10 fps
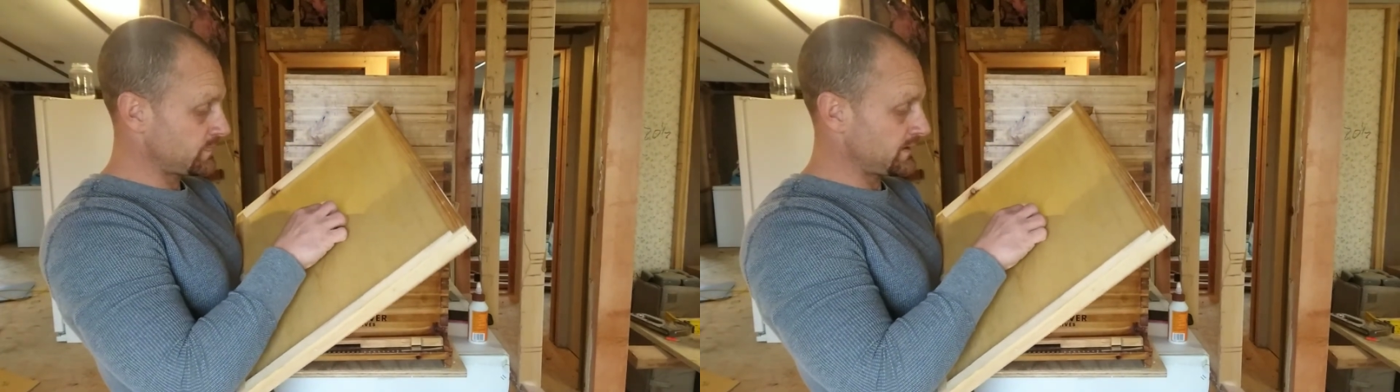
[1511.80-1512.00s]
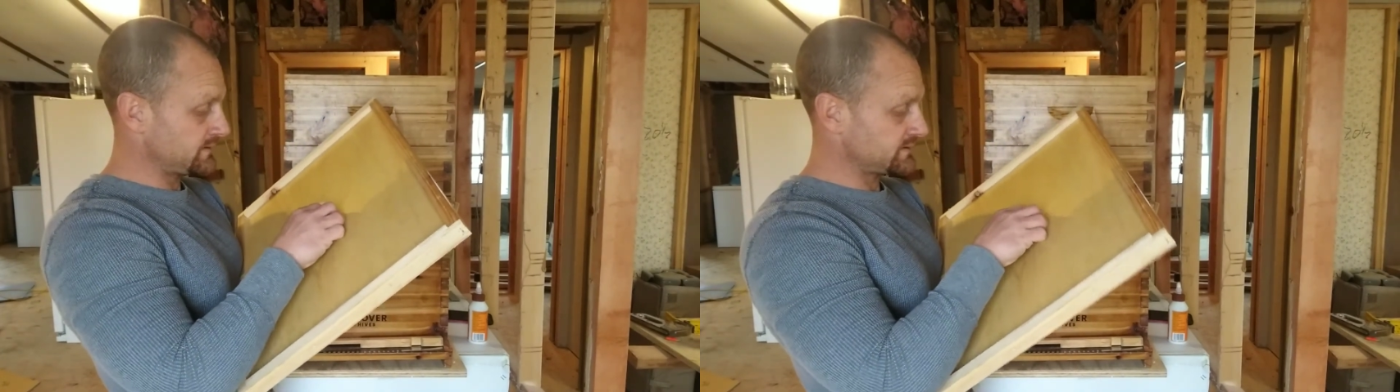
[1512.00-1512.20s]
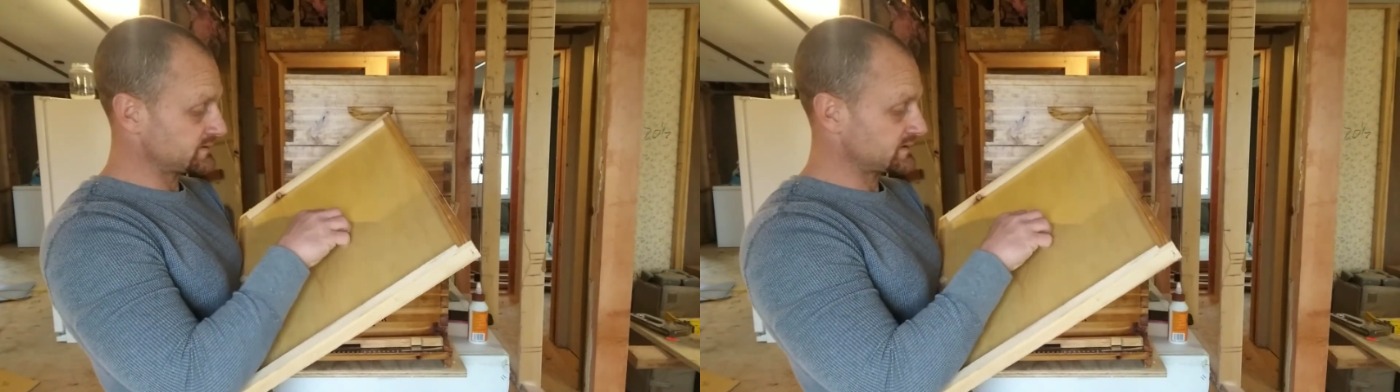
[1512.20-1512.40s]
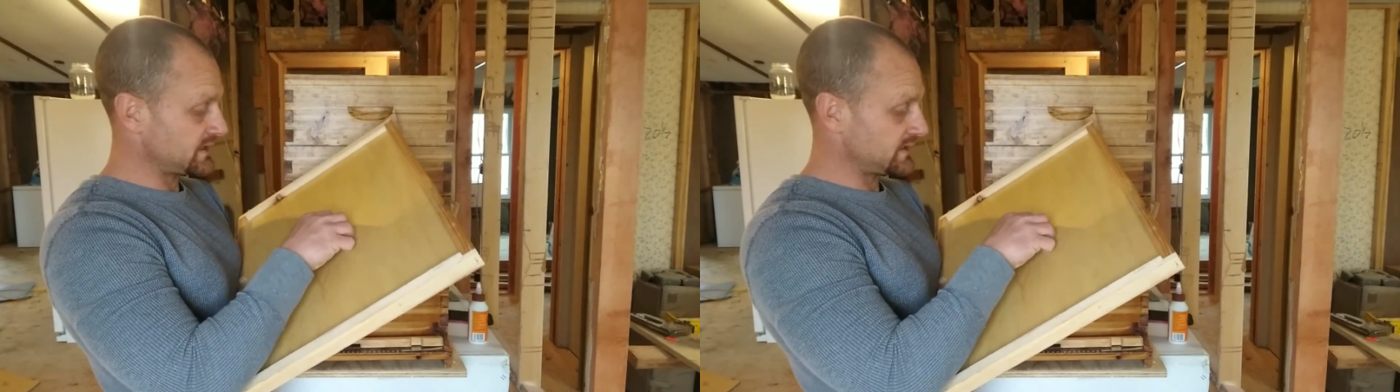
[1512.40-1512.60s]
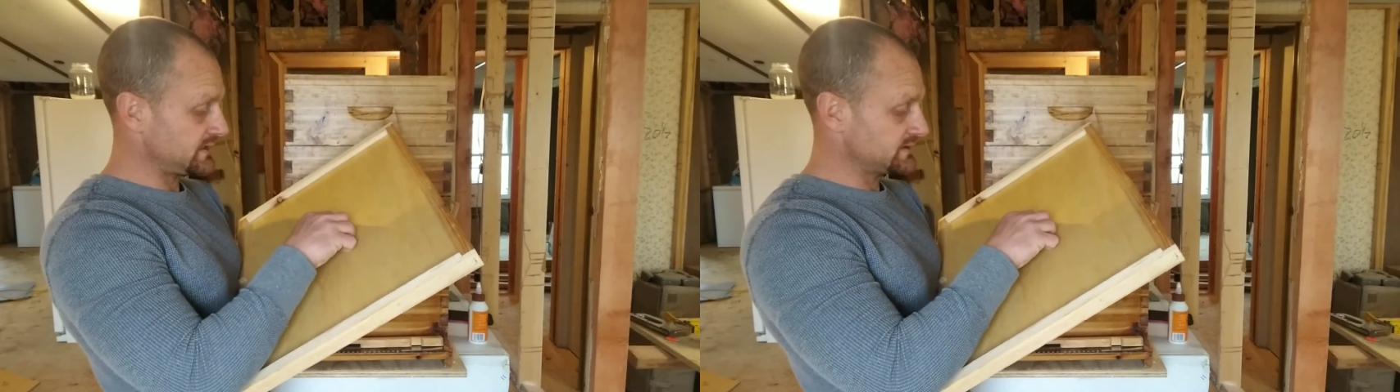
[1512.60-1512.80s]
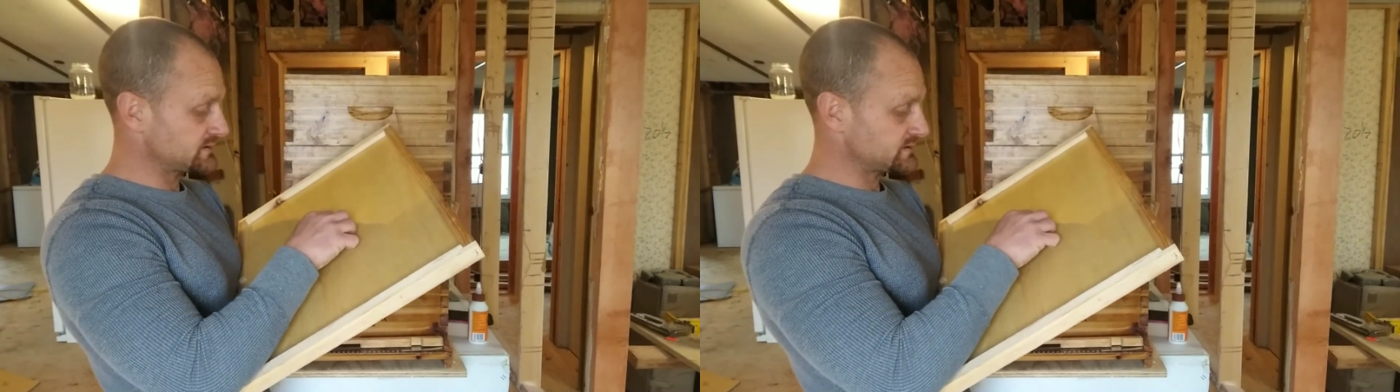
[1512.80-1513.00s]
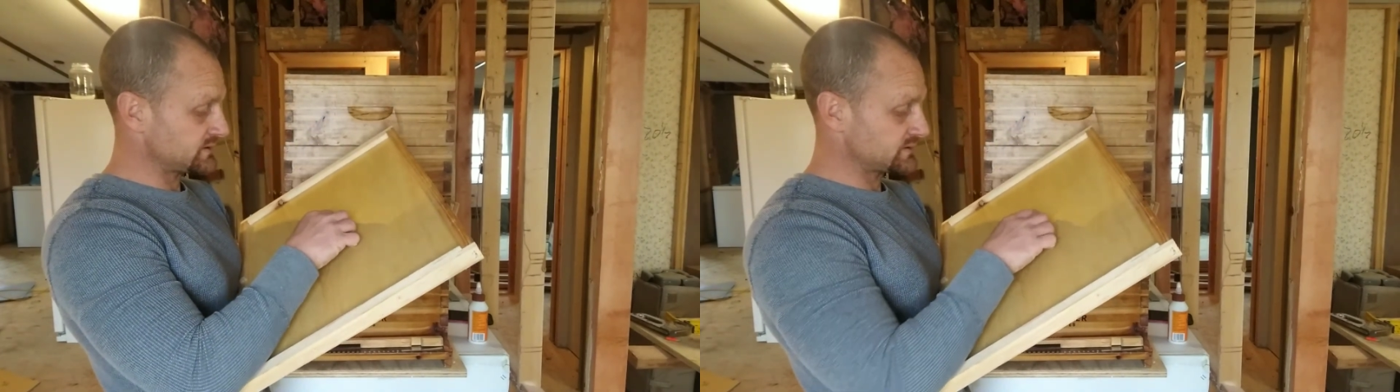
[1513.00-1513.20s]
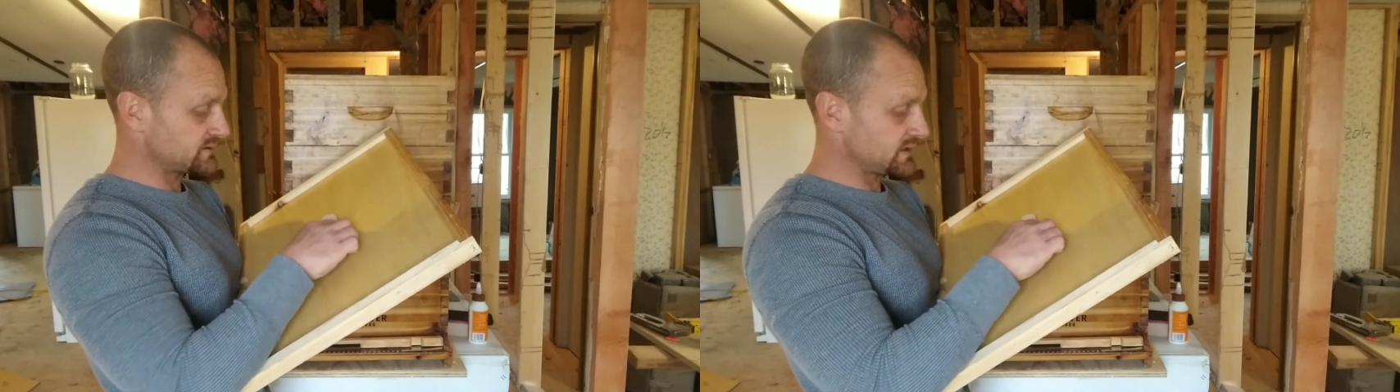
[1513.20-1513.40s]
and just kind of
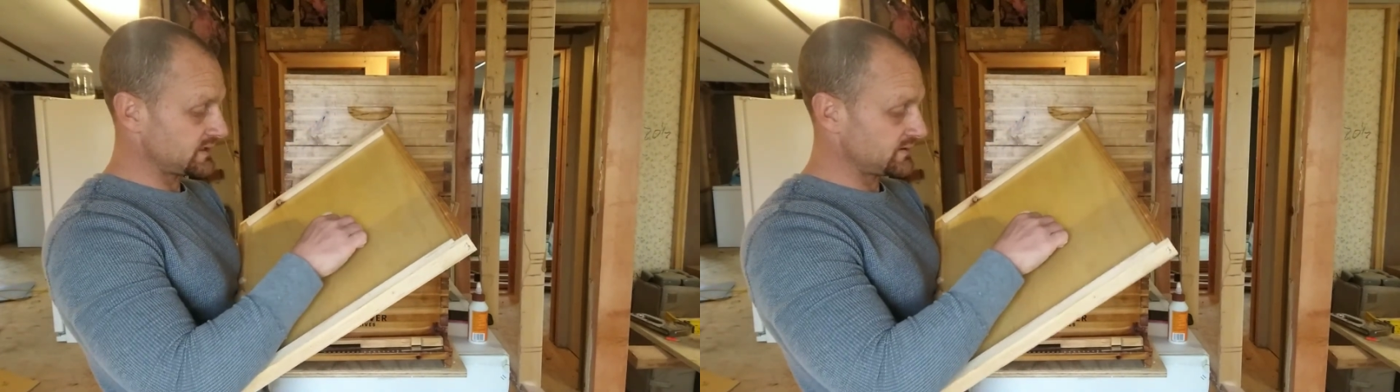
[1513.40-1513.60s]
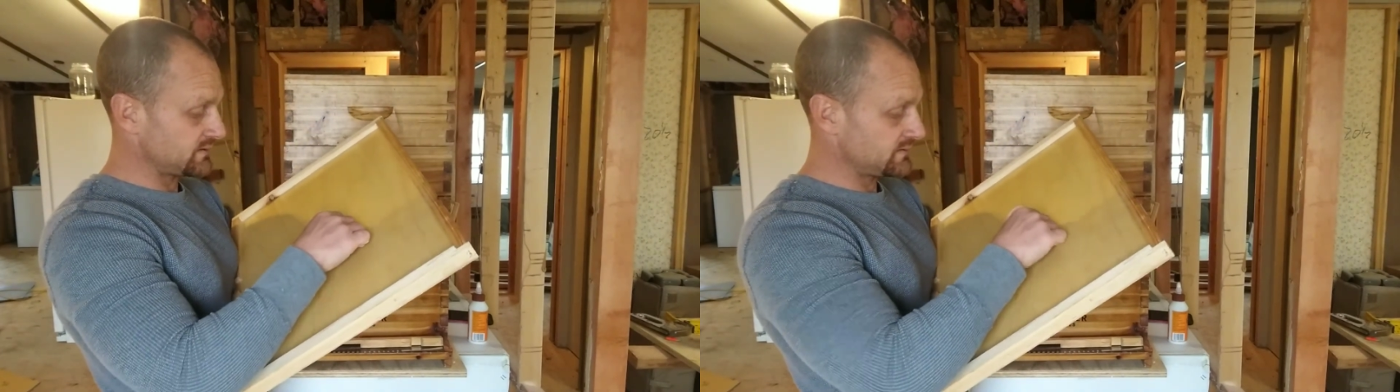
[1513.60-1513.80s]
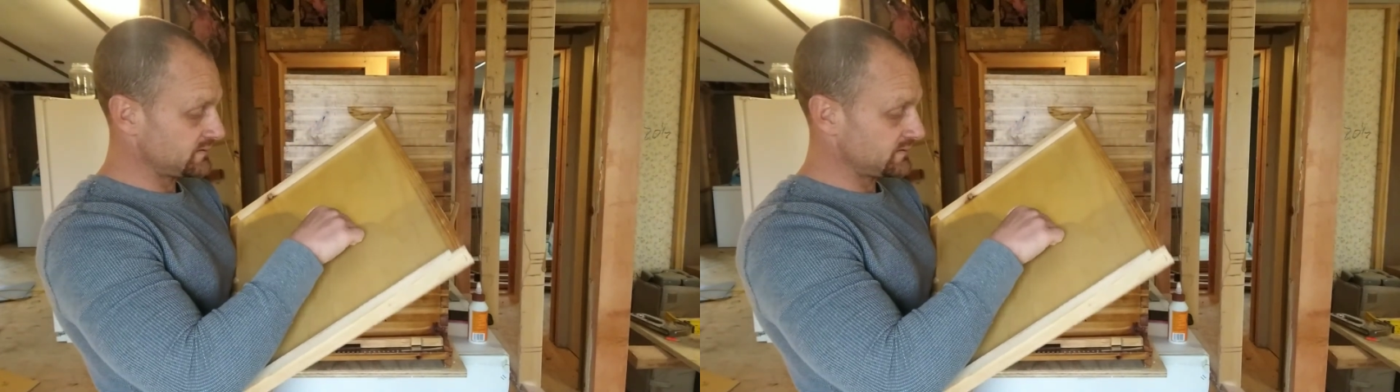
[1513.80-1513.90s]
inserts there.